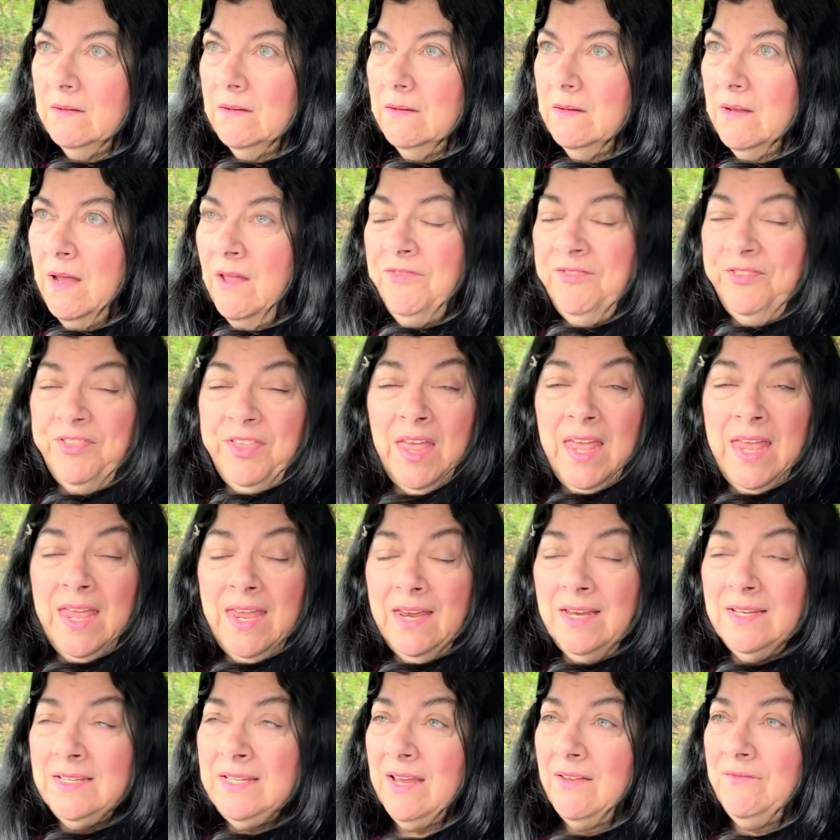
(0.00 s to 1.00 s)
And
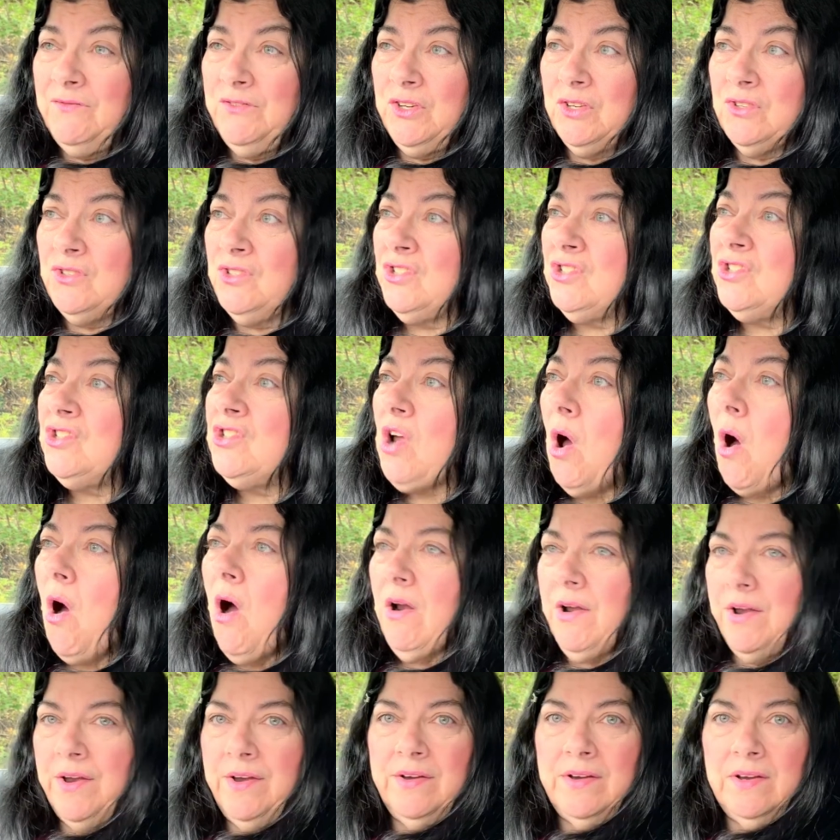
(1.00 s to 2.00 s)
things have just
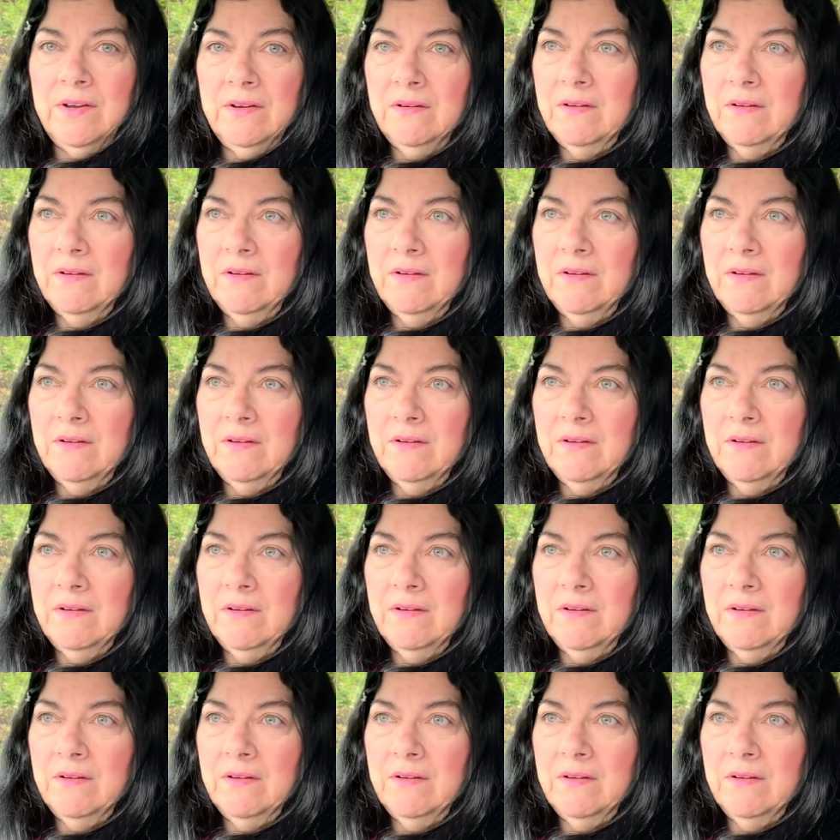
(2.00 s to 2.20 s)
started.